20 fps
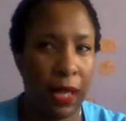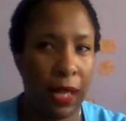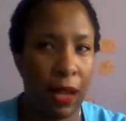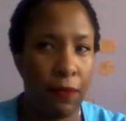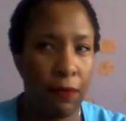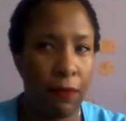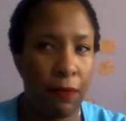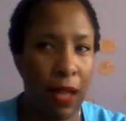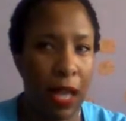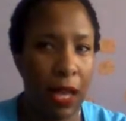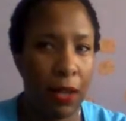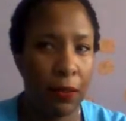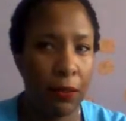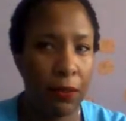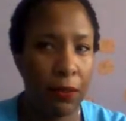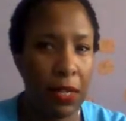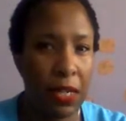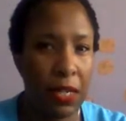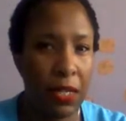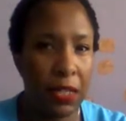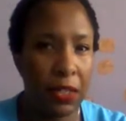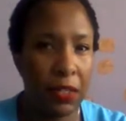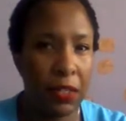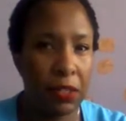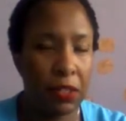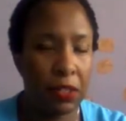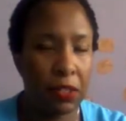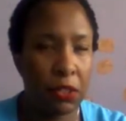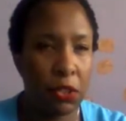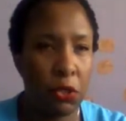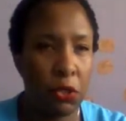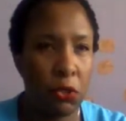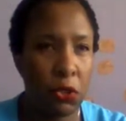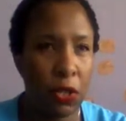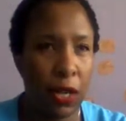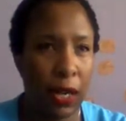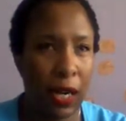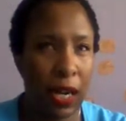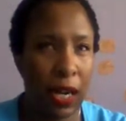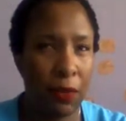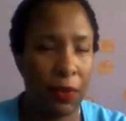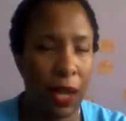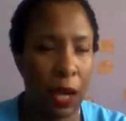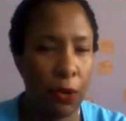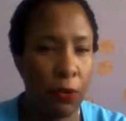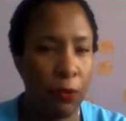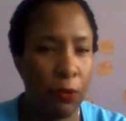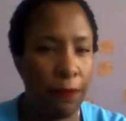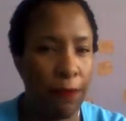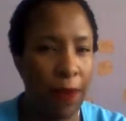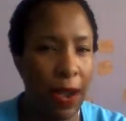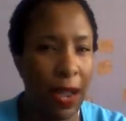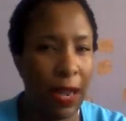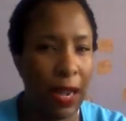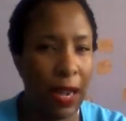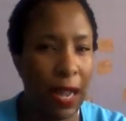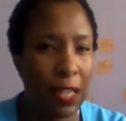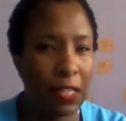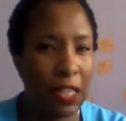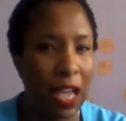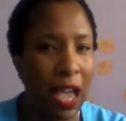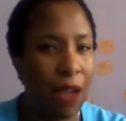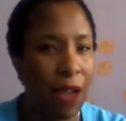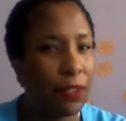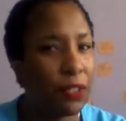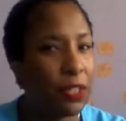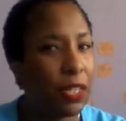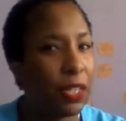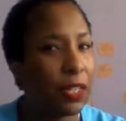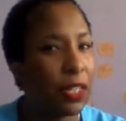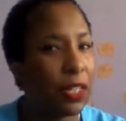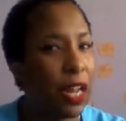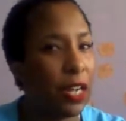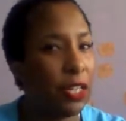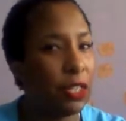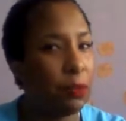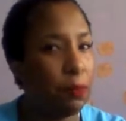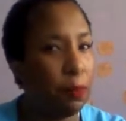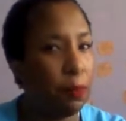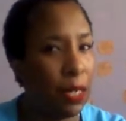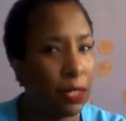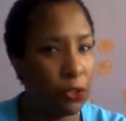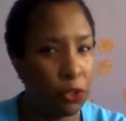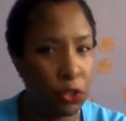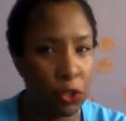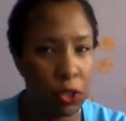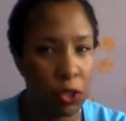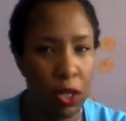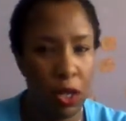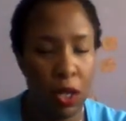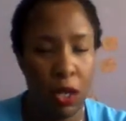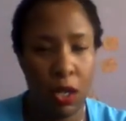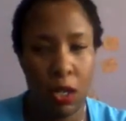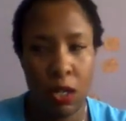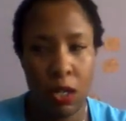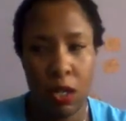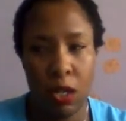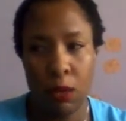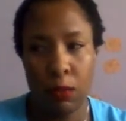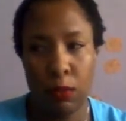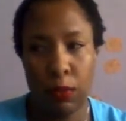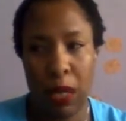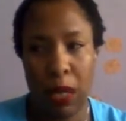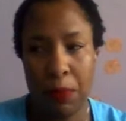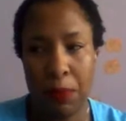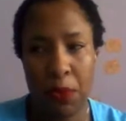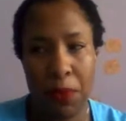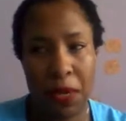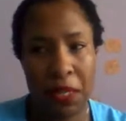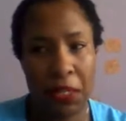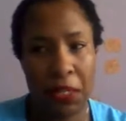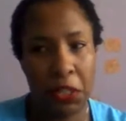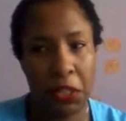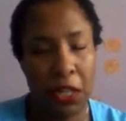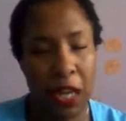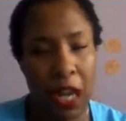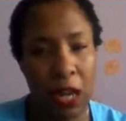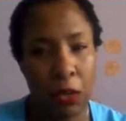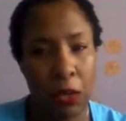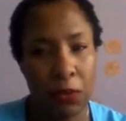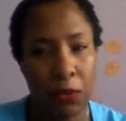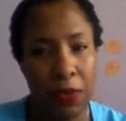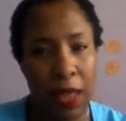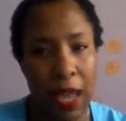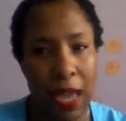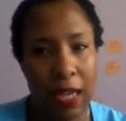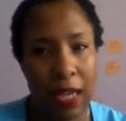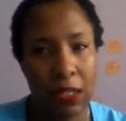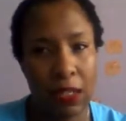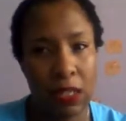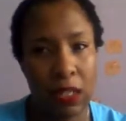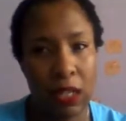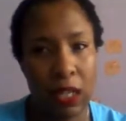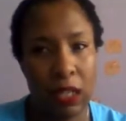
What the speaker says: thing I found is to check out Yahoo Finance. I haven't checked that as much, but I've been meaning to get on that.